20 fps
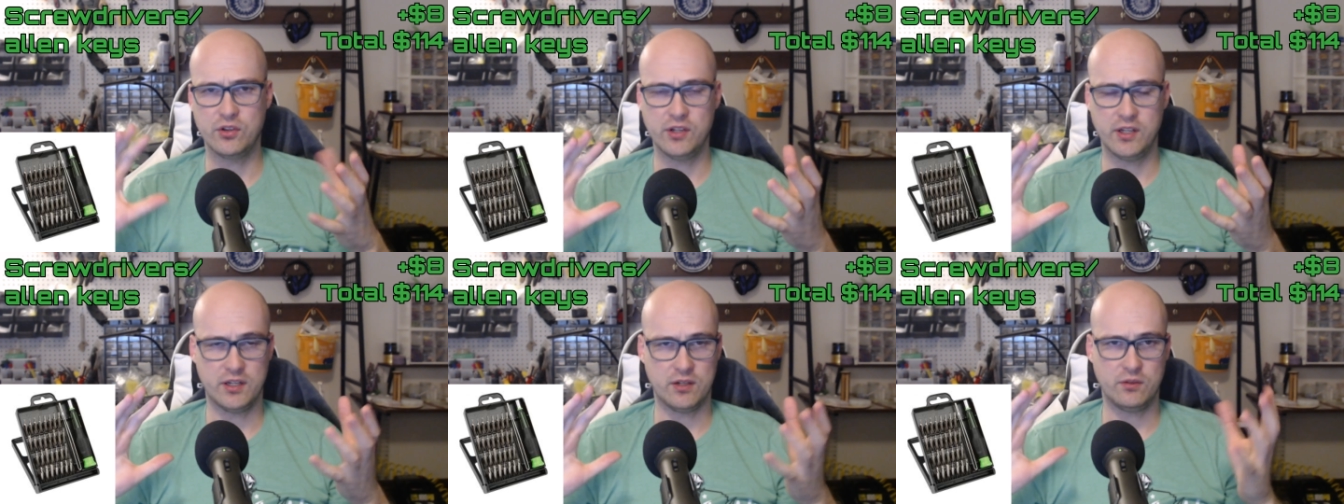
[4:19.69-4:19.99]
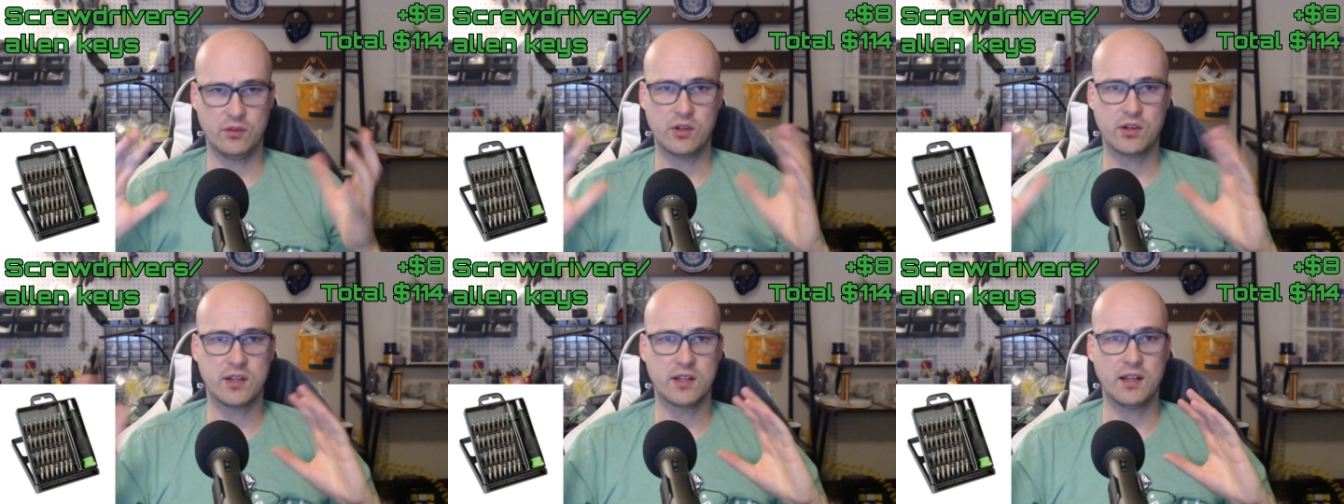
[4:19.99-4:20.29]
you know,
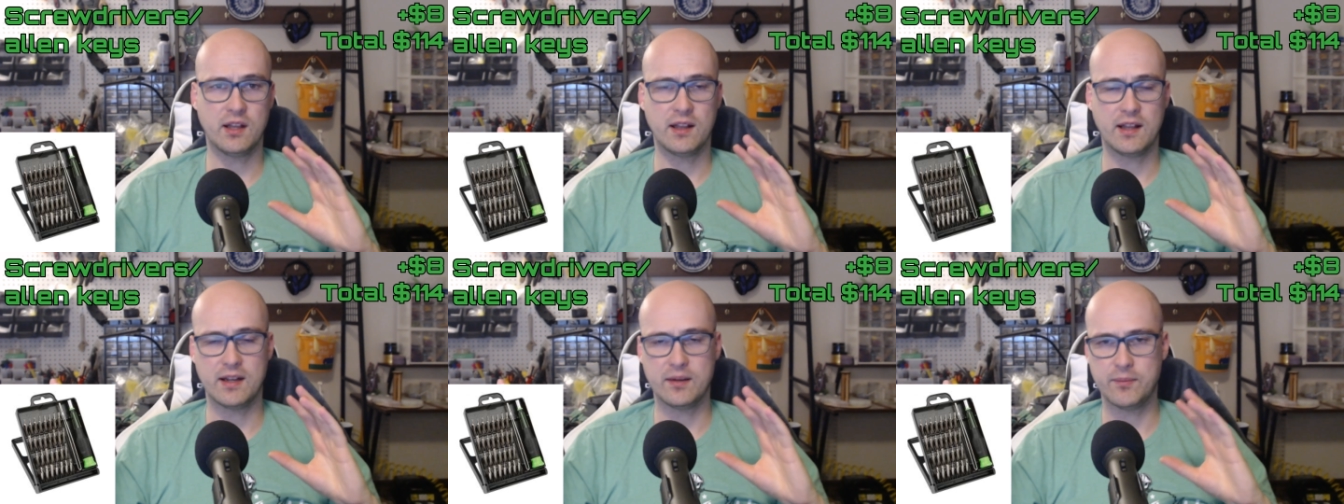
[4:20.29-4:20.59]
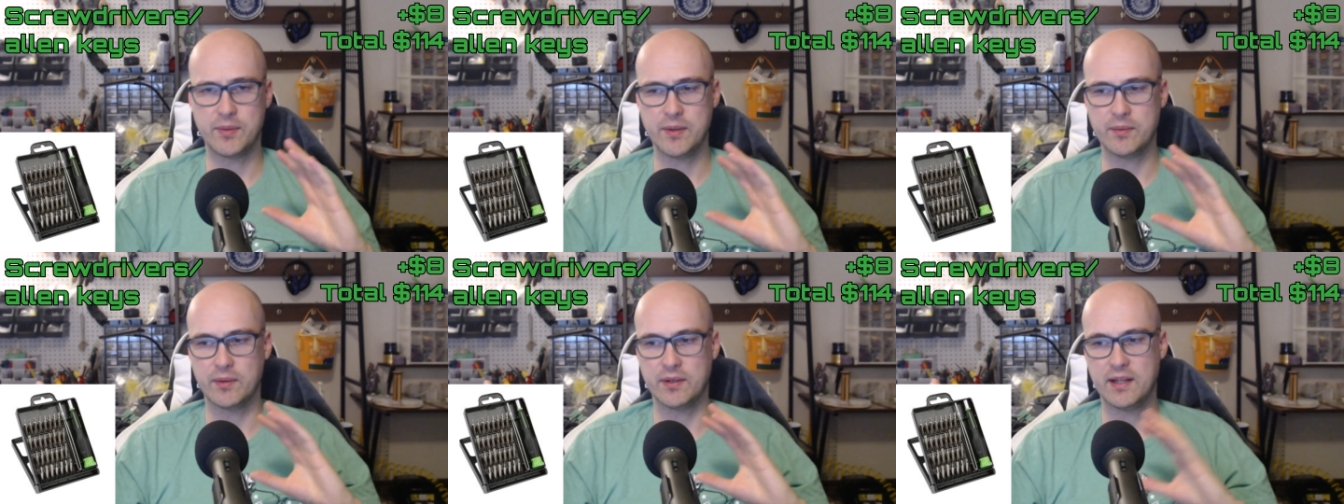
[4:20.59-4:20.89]
look, a lot of
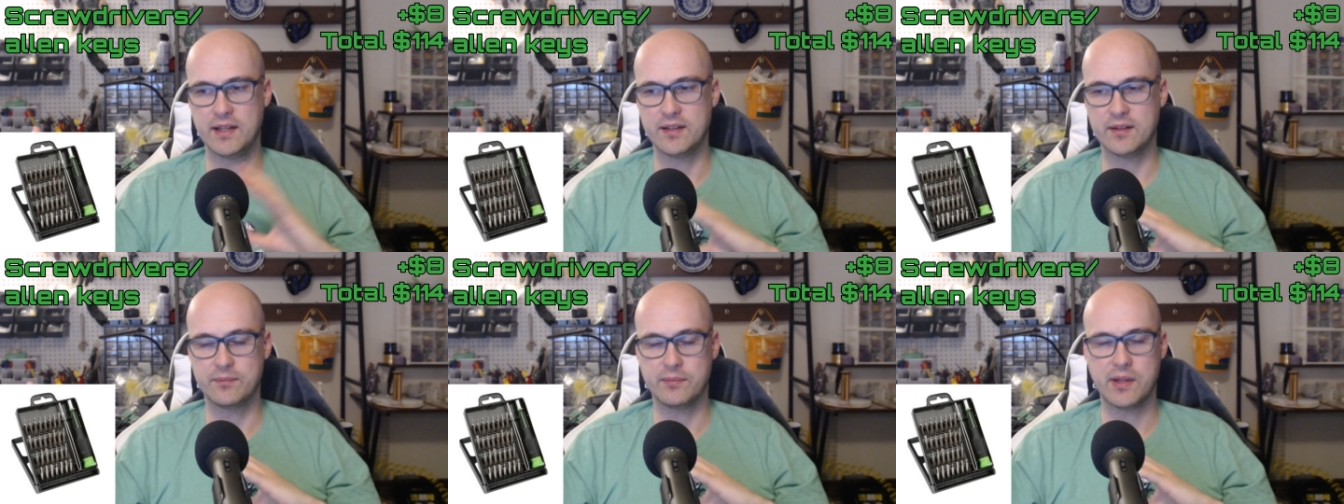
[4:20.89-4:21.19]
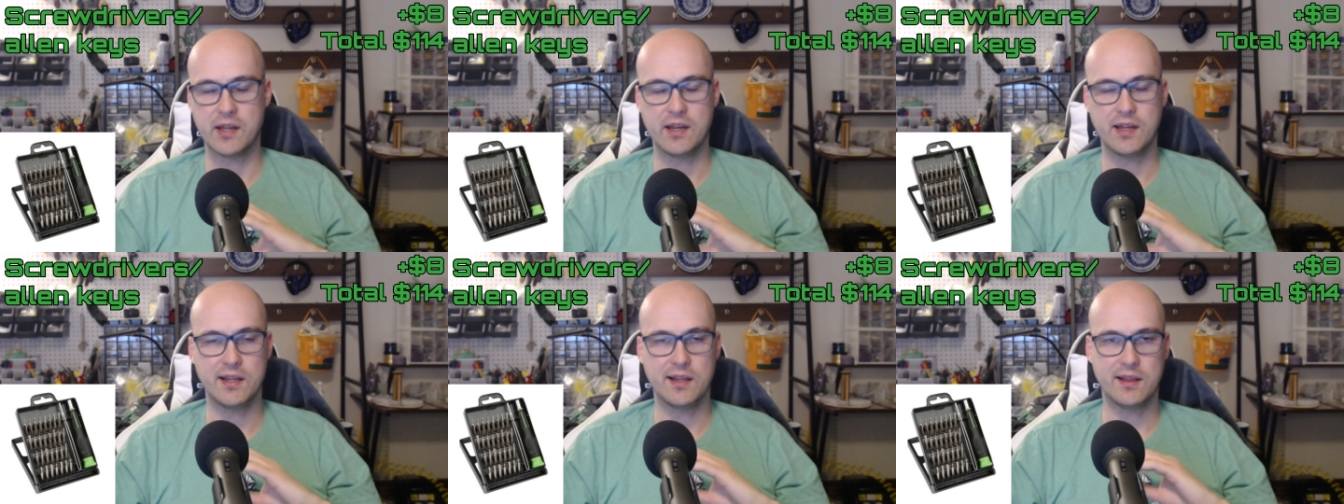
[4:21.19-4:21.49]
people end up
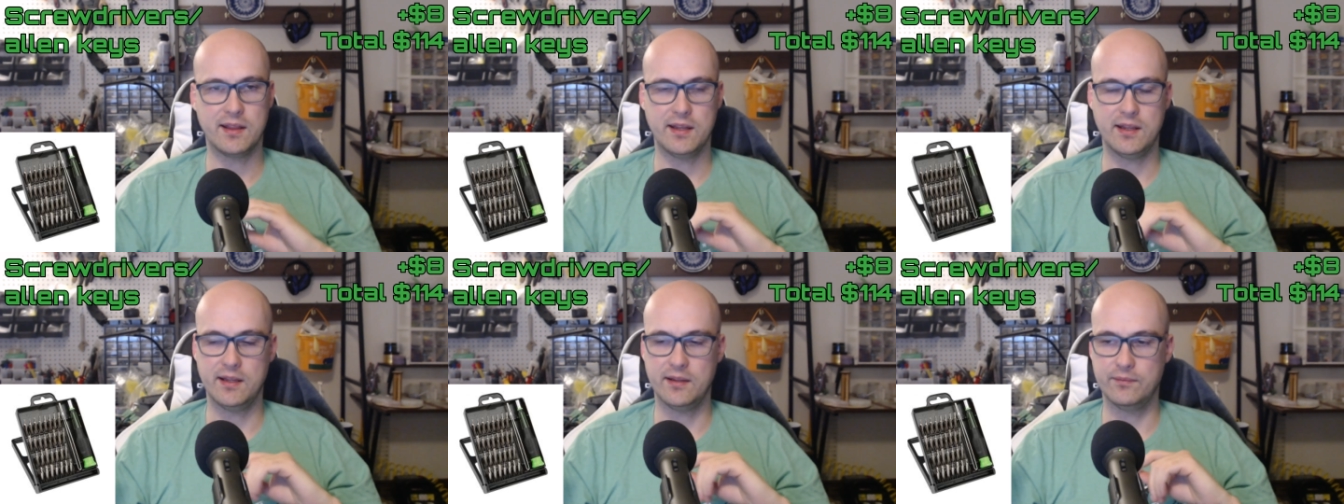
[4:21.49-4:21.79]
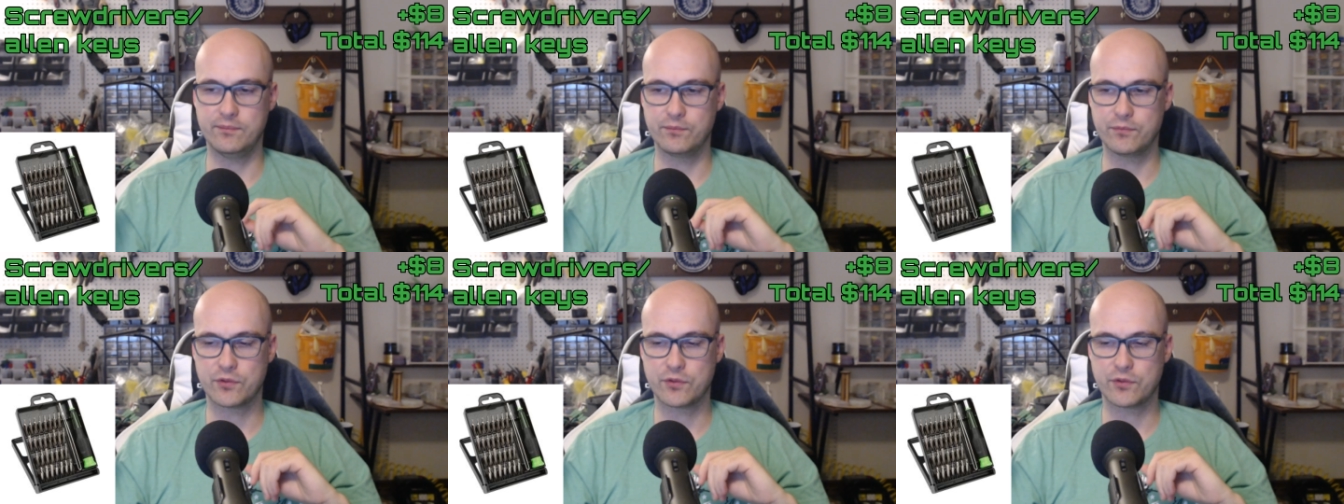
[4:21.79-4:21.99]
getting the